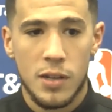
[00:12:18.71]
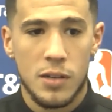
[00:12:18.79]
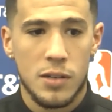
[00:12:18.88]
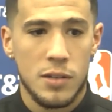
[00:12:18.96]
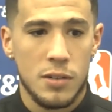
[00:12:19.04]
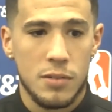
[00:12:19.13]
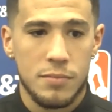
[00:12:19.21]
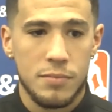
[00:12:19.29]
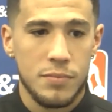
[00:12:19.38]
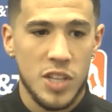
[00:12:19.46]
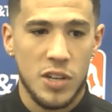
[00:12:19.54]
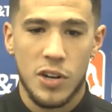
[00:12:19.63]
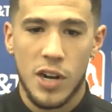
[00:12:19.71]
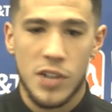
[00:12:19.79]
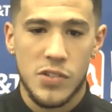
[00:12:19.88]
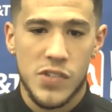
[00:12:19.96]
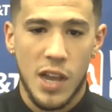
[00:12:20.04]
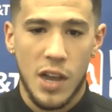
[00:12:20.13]
Um, aggressive
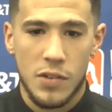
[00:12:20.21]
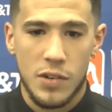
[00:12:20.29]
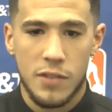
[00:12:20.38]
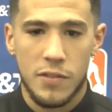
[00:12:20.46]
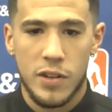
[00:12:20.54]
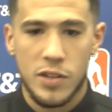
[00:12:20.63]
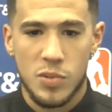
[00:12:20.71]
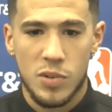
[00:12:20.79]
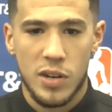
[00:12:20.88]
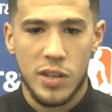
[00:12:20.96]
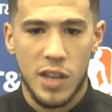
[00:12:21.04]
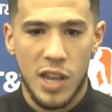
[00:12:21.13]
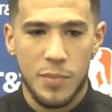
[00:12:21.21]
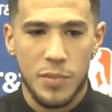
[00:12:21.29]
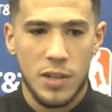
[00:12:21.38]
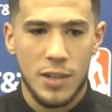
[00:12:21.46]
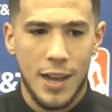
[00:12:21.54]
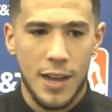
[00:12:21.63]
style defense where they gamble a
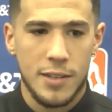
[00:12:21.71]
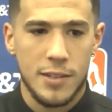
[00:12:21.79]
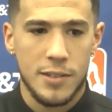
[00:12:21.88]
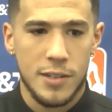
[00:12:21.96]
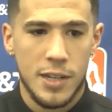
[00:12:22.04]
lot and,